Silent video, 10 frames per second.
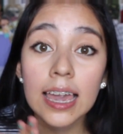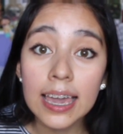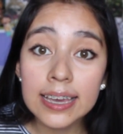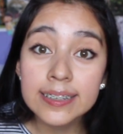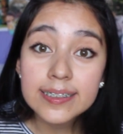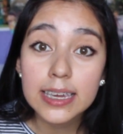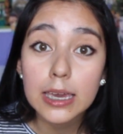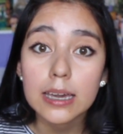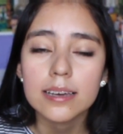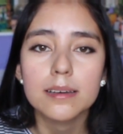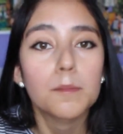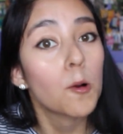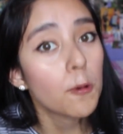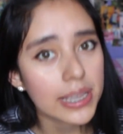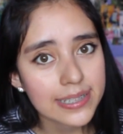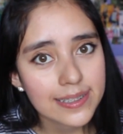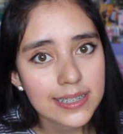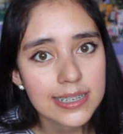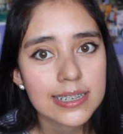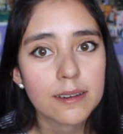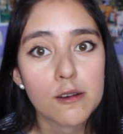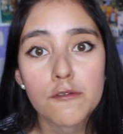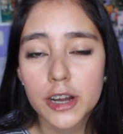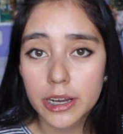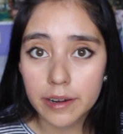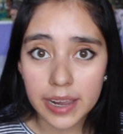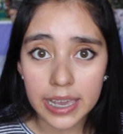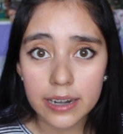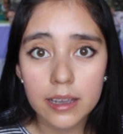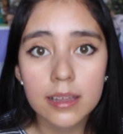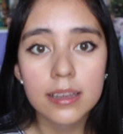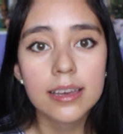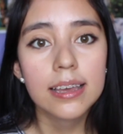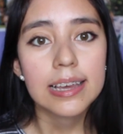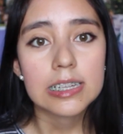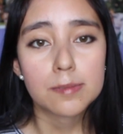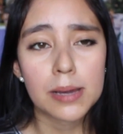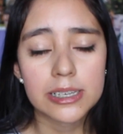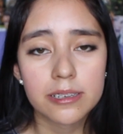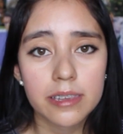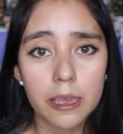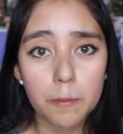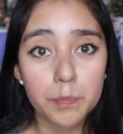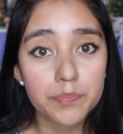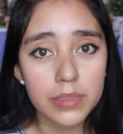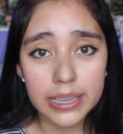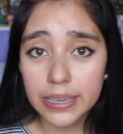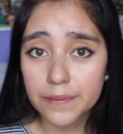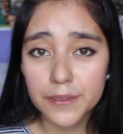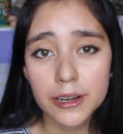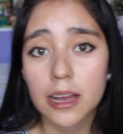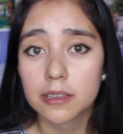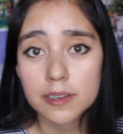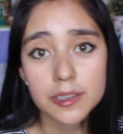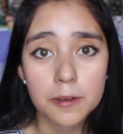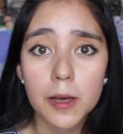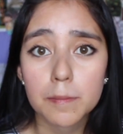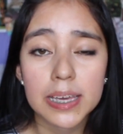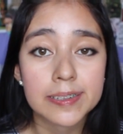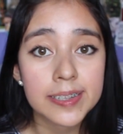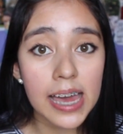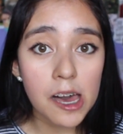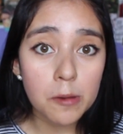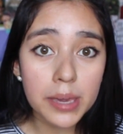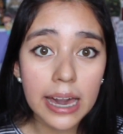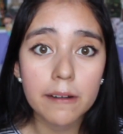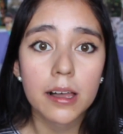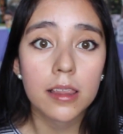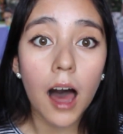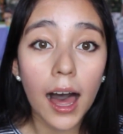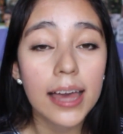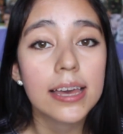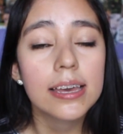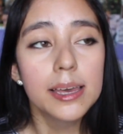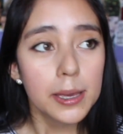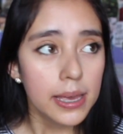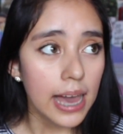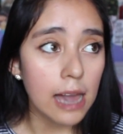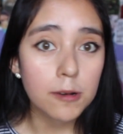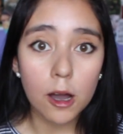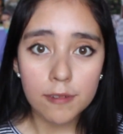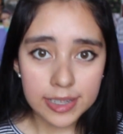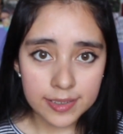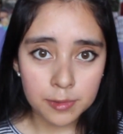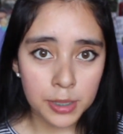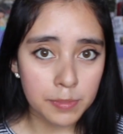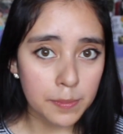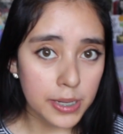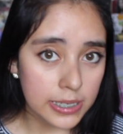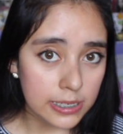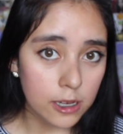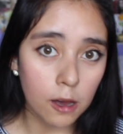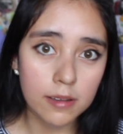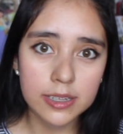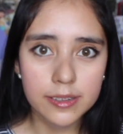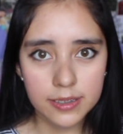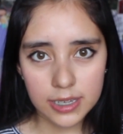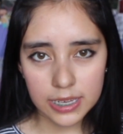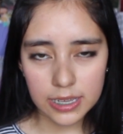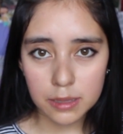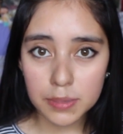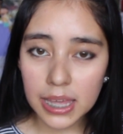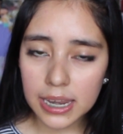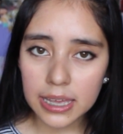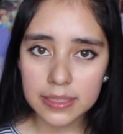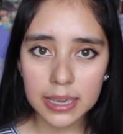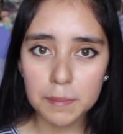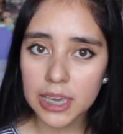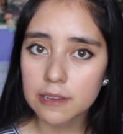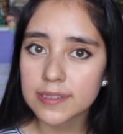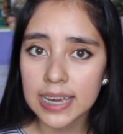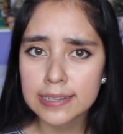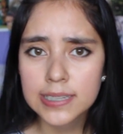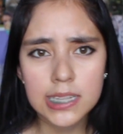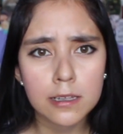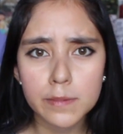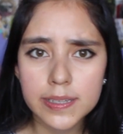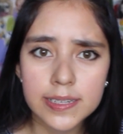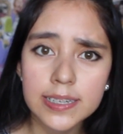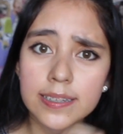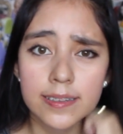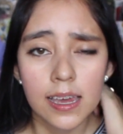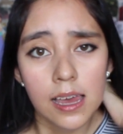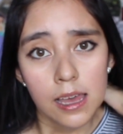easy points for your grade, especially if you're not doing so well, because that helped me out a lot. I would always bring my book, always, like in the beginning they make you sign syllabuses,